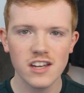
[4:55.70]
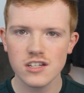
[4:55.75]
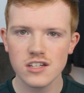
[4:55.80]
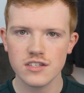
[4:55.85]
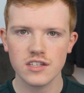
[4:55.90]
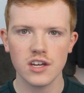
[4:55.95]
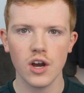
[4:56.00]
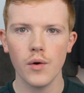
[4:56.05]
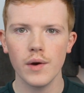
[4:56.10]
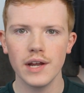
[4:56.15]
just
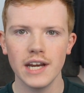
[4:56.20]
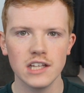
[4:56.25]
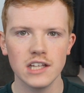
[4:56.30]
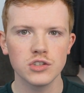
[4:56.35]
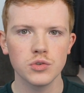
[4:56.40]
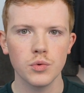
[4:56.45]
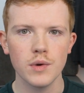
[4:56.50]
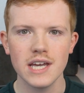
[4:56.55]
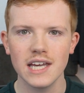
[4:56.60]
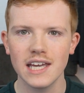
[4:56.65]
go in and
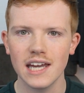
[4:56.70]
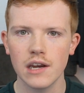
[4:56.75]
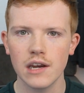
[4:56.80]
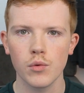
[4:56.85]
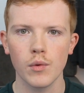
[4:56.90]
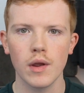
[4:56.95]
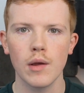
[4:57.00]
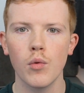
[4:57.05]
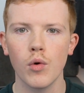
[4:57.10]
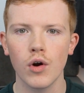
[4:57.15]
tweak it and
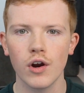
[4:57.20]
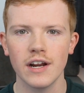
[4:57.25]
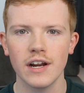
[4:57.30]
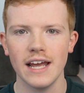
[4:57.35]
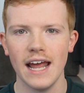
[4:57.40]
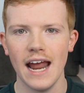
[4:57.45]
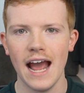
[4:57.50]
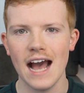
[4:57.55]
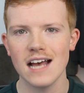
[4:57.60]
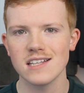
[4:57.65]
reword
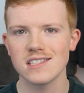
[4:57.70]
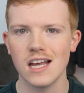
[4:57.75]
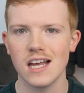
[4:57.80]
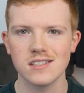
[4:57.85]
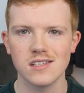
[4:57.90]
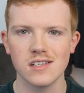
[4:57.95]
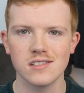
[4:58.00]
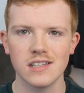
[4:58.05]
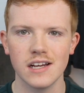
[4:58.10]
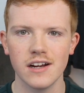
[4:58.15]
it as
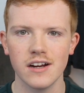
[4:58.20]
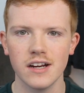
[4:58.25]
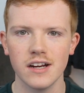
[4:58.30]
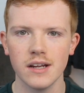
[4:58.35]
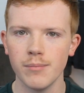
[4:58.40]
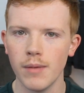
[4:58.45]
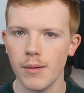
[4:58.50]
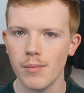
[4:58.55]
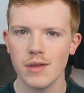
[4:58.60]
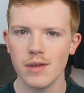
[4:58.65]
necessary,
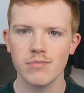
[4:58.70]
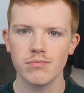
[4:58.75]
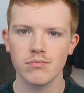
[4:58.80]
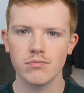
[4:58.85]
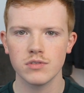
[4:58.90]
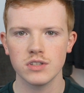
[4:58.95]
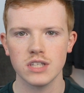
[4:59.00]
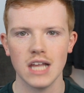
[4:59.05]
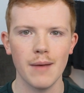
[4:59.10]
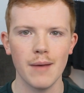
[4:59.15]
maybe
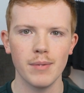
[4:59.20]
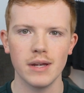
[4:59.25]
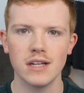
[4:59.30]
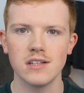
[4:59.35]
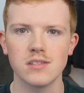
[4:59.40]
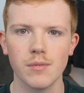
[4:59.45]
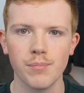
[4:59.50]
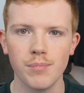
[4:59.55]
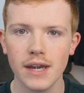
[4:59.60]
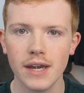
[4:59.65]
slap in
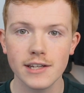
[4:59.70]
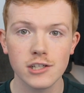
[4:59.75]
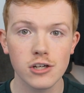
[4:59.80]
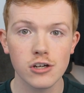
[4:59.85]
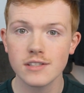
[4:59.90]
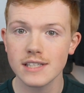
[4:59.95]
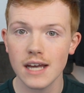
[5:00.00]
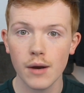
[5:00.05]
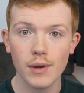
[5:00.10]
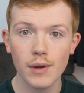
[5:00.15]
some pictures
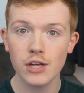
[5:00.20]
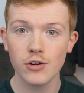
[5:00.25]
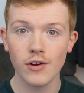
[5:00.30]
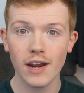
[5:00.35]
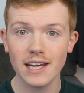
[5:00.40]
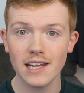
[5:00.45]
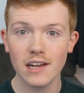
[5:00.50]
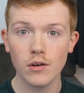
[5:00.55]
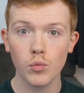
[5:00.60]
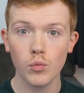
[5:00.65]
that we
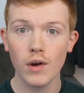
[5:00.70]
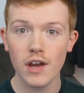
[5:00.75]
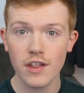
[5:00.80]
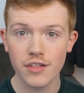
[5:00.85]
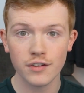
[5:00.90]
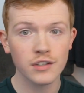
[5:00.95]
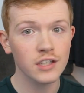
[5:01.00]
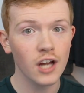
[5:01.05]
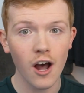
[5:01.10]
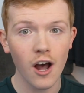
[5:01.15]
created
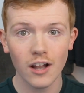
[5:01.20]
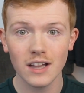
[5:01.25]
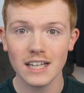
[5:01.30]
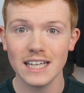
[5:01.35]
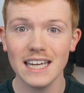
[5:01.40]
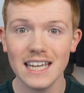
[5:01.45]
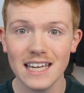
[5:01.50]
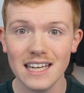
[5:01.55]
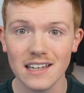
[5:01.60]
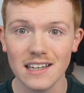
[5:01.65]
with
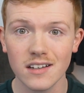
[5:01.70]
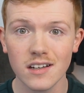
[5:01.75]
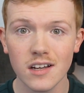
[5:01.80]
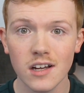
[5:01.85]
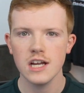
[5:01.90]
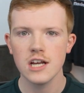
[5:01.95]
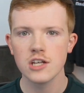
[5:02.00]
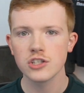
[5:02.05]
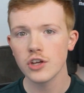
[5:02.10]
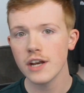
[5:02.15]
DALL-E.
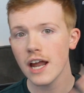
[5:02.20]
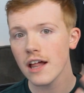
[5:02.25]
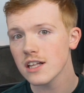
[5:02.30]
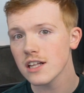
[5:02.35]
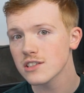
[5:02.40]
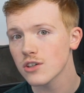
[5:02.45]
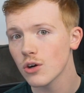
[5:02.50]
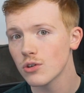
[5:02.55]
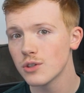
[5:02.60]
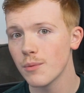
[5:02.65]
So now let's
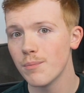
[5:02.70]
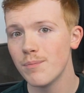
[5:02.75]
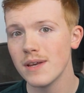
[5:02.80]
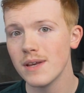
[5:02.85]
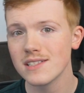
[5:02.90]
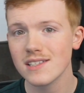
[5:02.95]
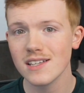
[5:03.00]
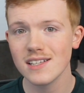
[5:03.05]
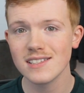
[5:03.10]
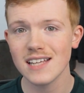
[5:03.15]
go to
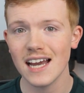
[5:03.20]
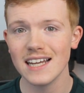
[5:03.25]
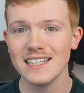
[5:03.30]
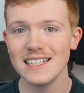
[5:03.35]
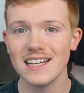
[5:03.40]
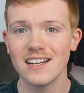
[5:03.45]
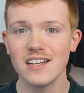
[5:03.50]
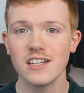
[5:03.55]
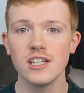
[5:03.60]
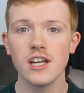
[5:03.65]
business
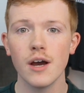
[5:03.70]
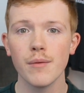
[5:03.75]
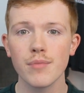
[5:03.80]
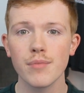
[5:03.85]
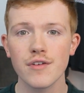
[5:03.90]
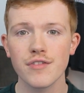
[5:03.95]
idea number